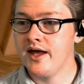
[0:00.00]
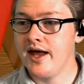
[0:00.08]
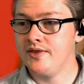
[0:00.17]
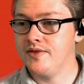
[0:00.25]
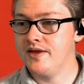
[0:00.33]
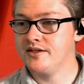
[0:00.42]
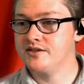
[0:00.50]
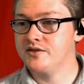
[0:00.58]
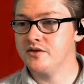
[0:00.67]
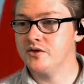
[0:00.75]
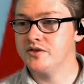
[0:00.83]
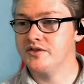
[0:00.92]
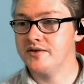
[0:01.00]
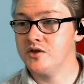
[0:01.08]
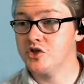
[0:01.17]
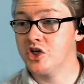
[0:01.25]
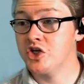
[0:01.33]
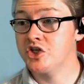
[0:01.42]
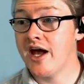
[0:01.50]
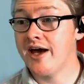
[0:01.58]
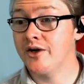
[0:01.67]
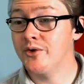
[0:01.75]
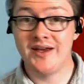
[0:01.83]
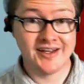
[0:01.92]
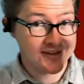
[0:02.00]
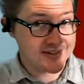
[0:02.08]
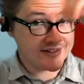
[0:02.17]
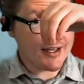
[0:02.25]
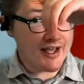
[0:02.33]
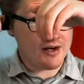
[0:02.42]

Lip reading: this so that it looks like there's a shadow inside